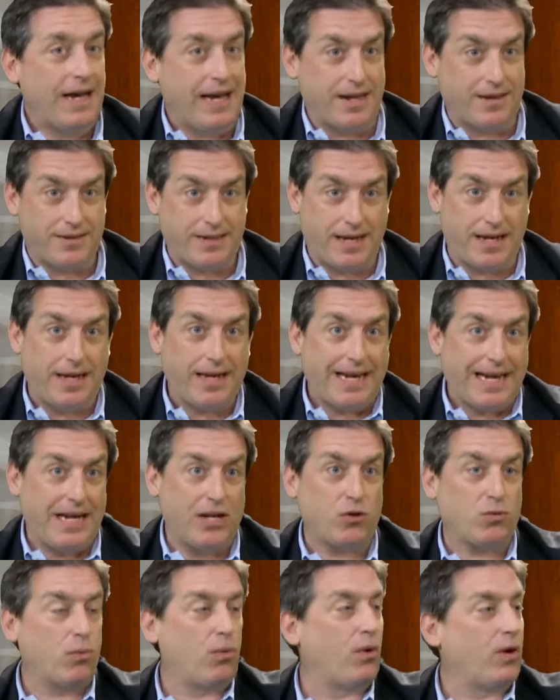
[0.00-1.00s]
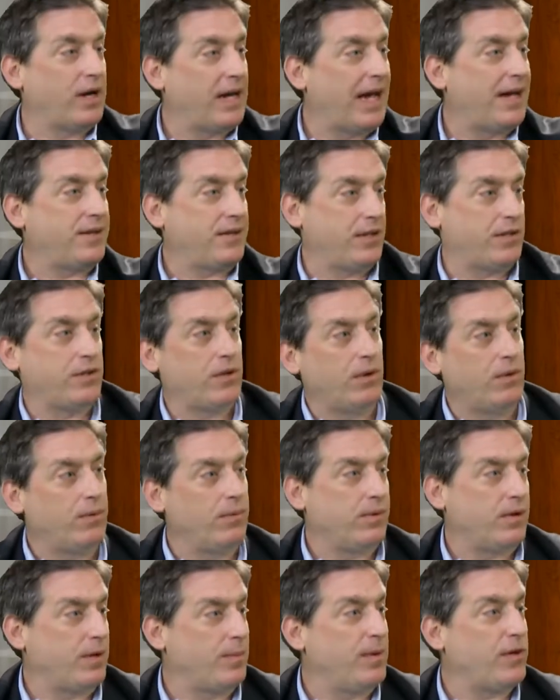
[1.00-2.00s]
is that each ward has its
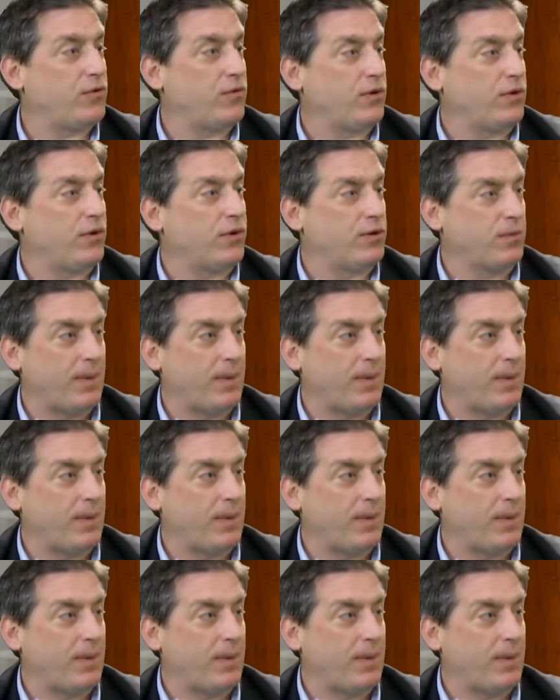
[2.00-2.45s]
own commissioner.